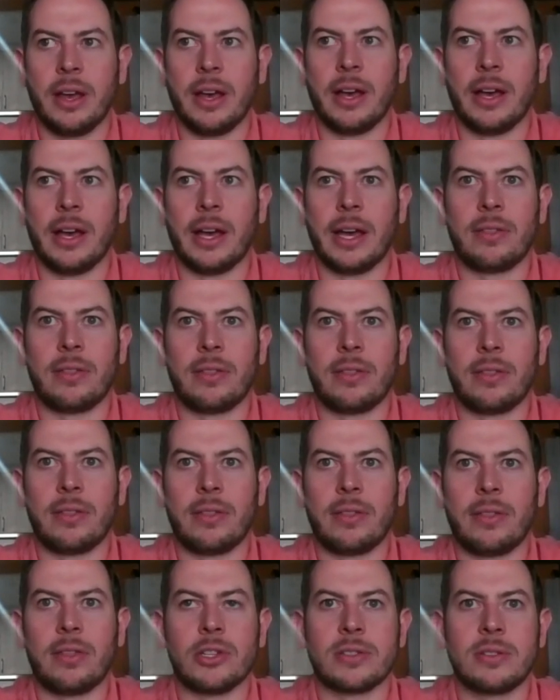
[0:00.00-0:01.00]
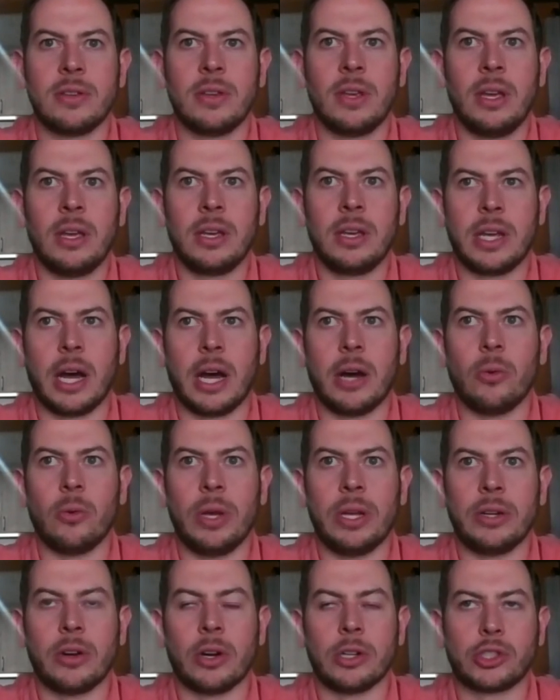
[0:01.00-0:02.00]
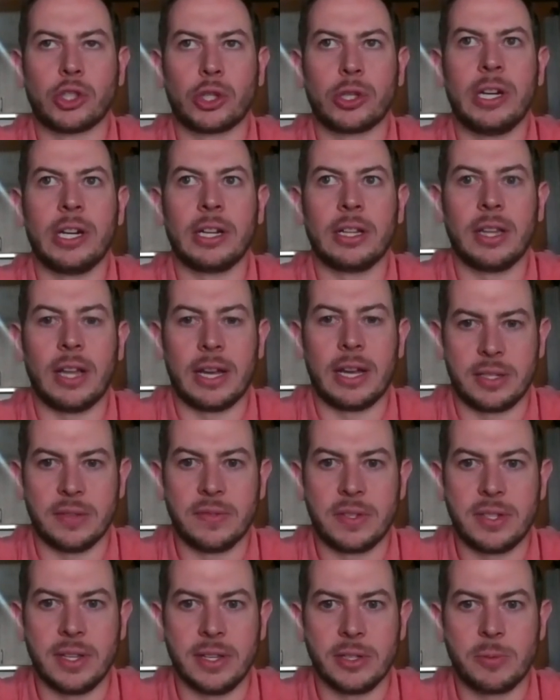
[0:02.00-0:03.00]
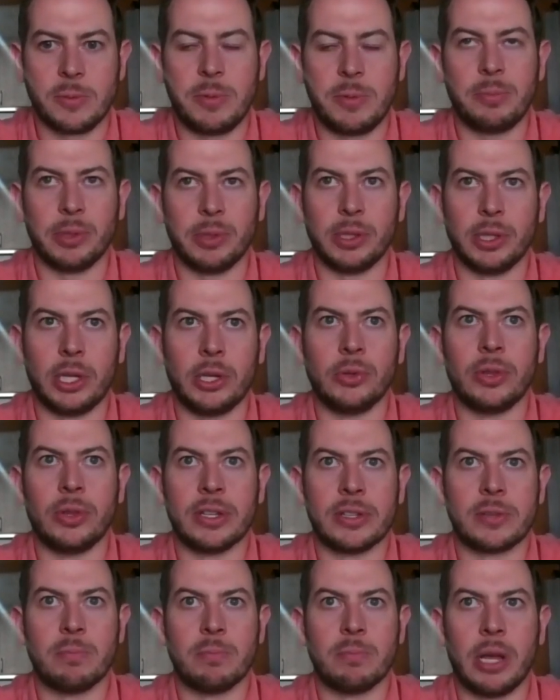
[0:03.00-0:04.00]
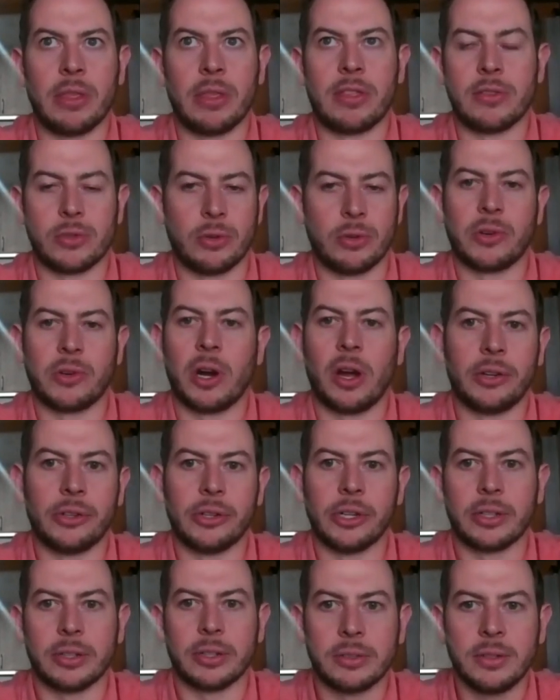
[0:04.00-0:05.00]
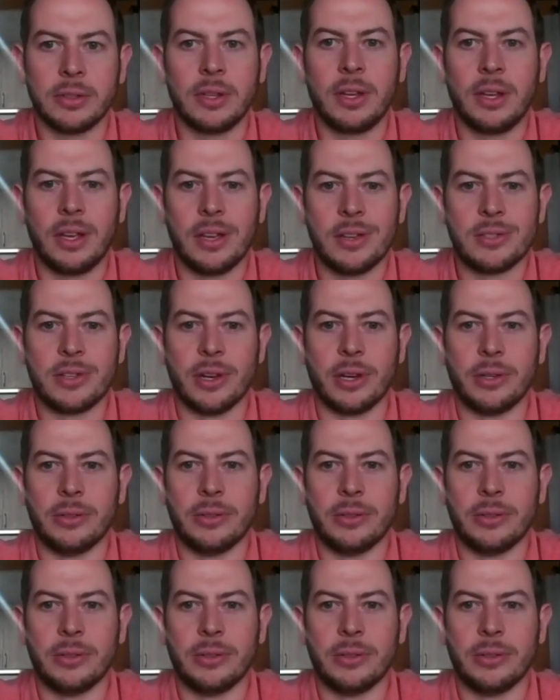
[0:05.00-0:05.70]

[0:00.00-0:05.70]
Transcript: Uh, I think I just got wind. Our training class of salespeople alone this month is over a 100. So,